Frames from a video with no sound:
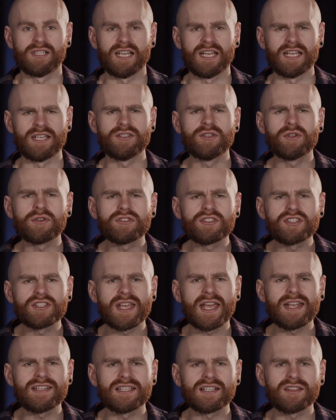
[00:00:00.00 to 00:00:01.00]

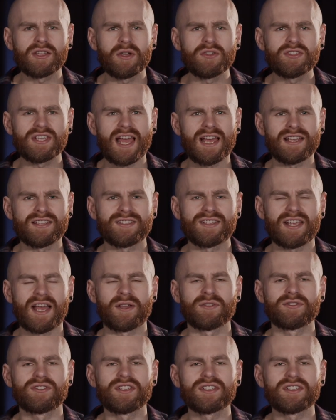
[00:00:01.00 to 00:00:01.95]
enunciating those S sounds